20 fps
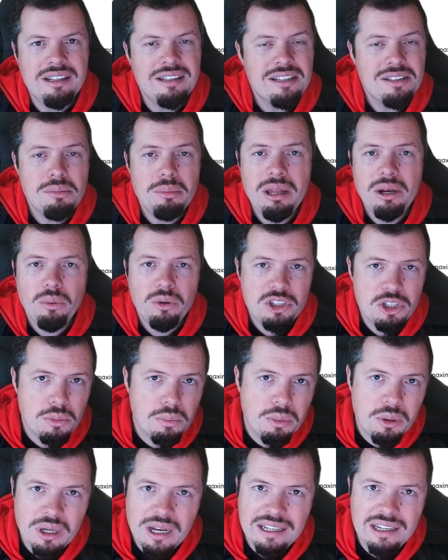It doesn't matter what you
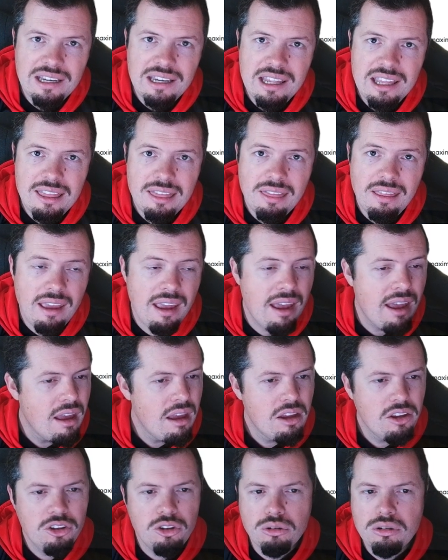put underneath there.
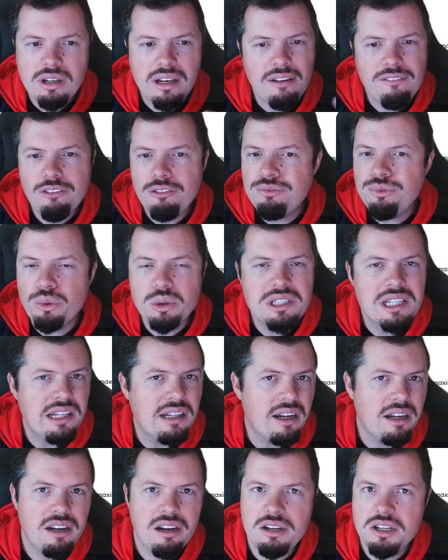You can have a
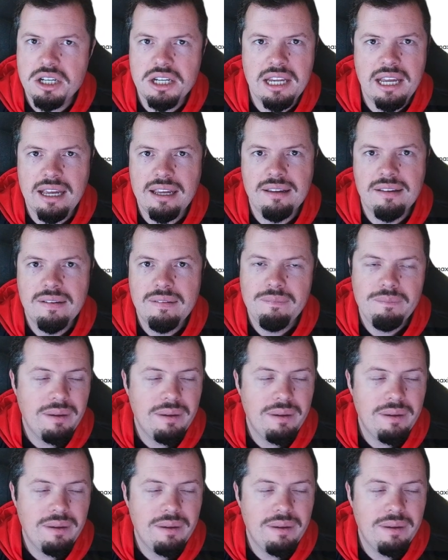4900K.